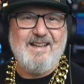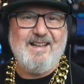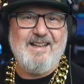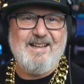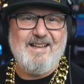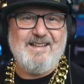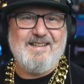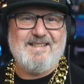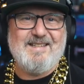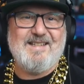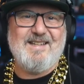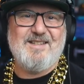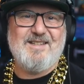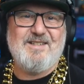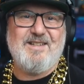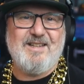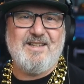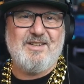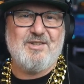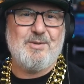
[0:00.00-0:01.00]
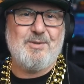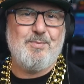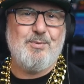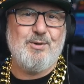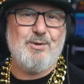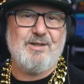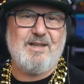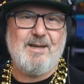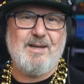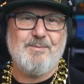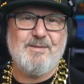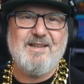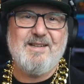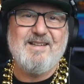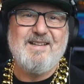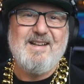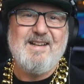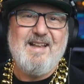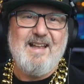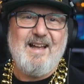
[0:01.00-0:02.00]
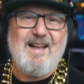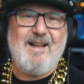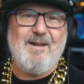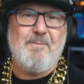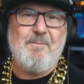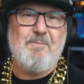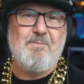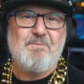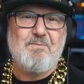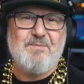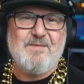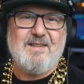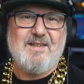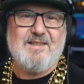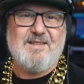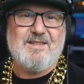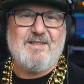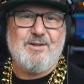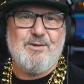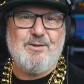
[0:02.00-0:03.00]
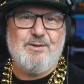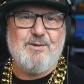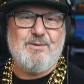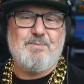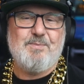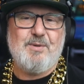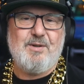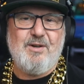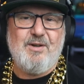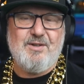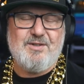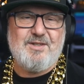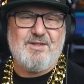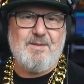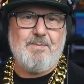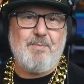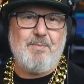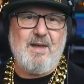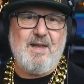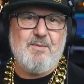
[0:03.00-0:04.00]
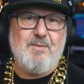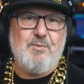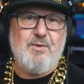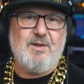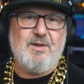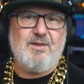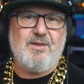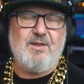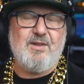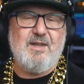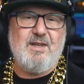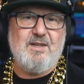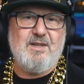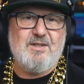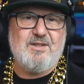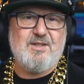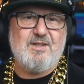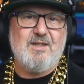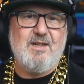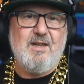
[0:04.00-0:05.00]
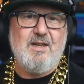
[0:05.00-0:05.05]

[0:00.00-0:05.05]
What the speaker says: It sounds like a support company. So because the bandwidth is